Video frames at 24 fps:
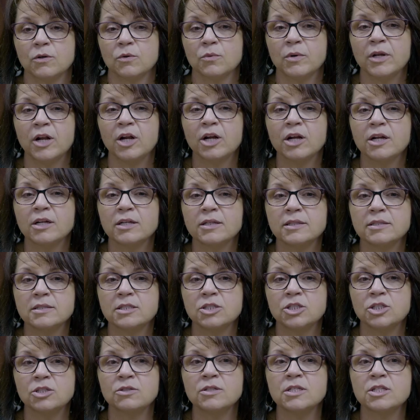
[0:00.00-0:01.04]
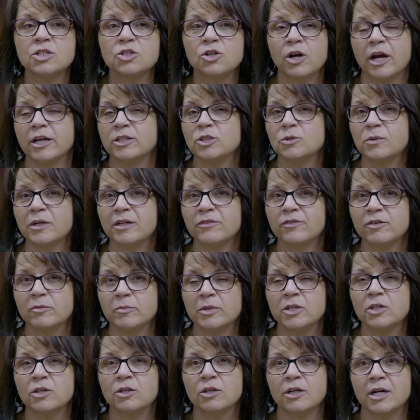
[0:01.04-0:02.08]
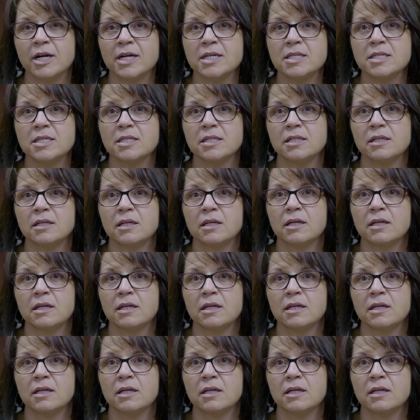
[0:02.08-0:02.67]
When our students graduate from Hillcrest,